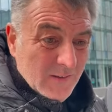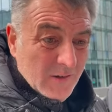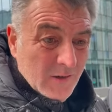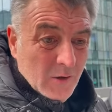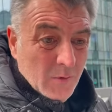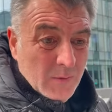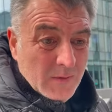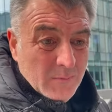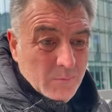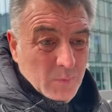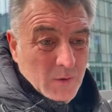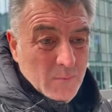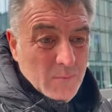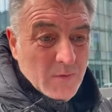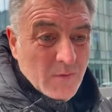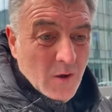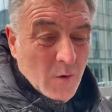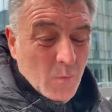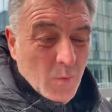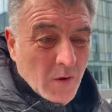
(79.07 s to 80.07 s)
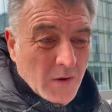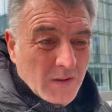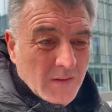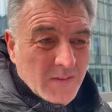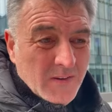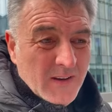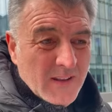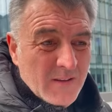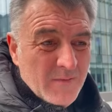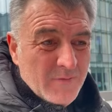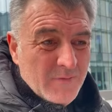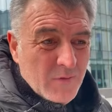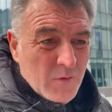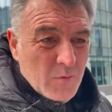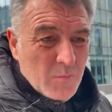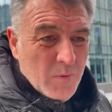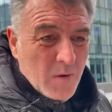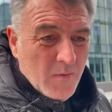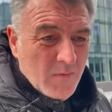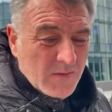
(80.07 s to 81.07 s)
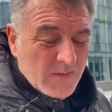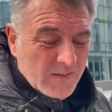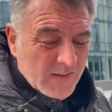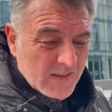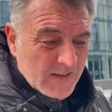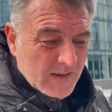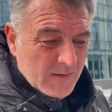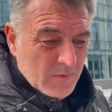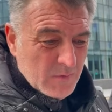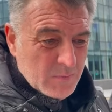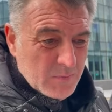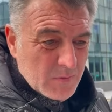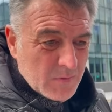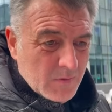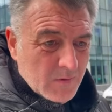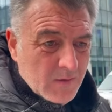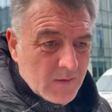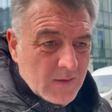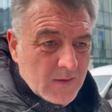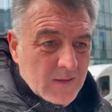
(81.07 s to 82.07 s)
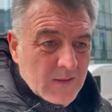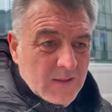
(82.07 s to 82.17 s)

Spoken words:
and you know, when we've got 1 in 3 in food poverty in Liverpool,